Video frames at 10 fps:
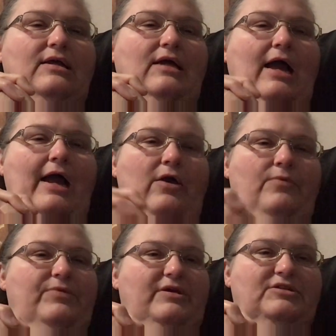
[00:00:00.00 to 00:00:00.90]
I
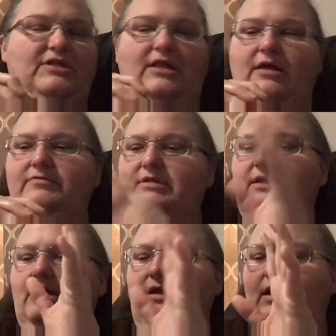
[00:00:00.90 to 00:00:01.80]
hope that she loves
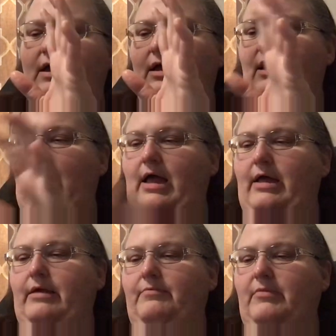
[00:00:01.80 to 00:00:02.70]
it.
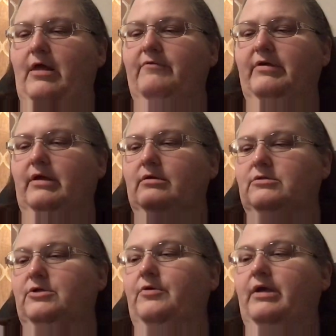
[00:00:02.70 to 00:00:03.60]
I am loving
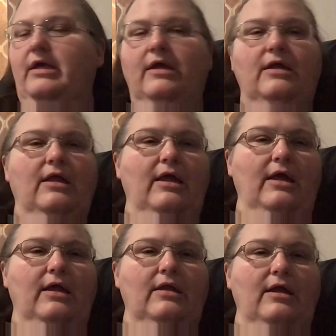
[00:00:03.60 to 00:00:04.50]
doing it,
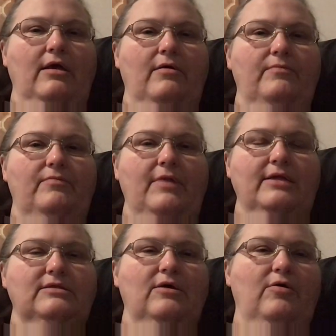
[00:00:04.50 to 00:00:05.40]
and
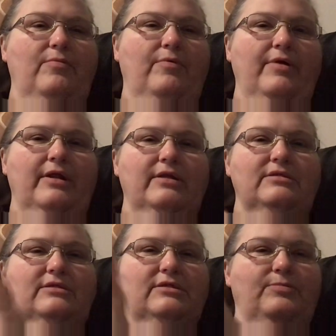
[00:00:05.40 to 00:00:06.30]
that's the whole point, is
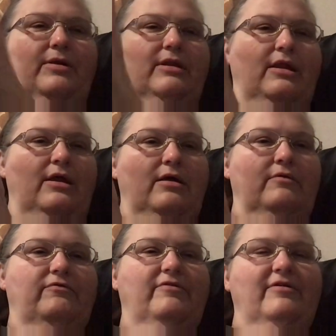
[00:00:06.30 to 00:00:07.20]
to spread the
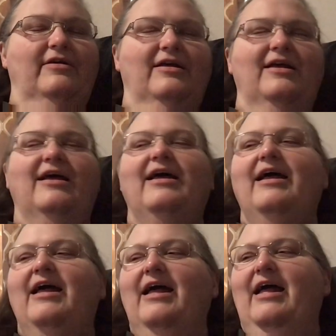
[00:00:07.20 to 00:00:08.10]
love.
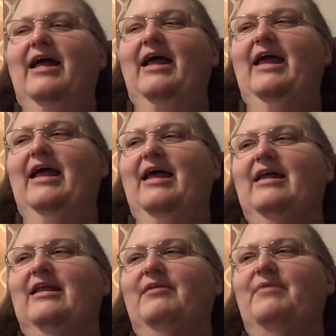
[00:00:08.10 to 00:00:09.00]

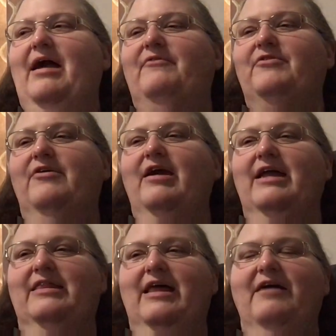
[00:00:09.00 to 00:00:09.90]
And after I
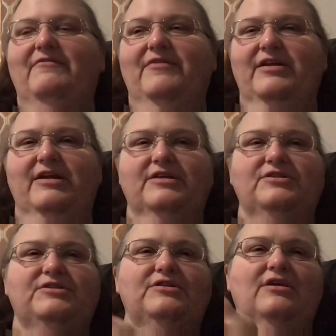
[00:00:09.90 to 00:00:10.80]
get that
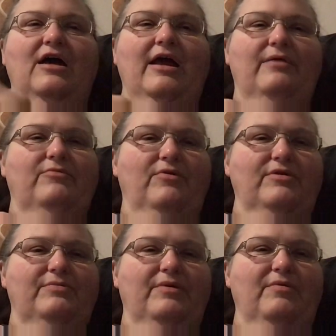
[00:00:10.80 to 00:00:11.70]
finished, I am going
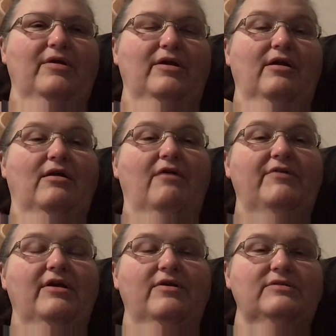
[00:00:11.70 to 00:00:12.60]
to be working on coffee
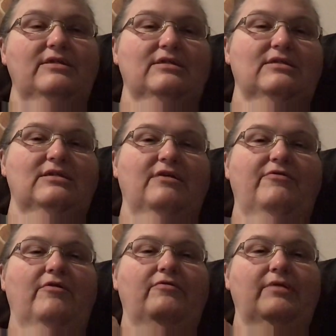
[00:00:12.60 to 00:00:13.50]
cozies and stuff,
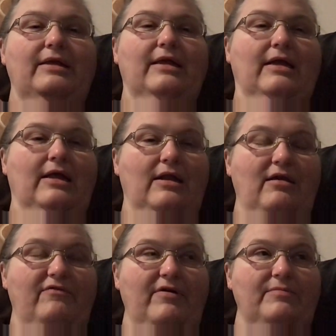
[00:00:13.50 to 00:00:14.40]
hopefully getting
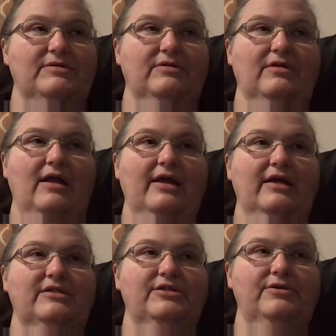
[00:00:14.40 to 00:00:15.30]
enough up so that I
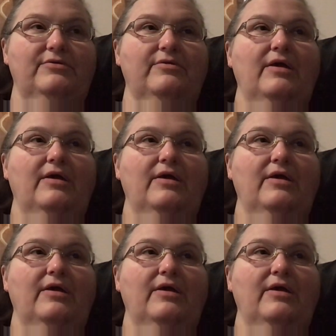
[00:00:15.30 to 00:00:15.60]
could do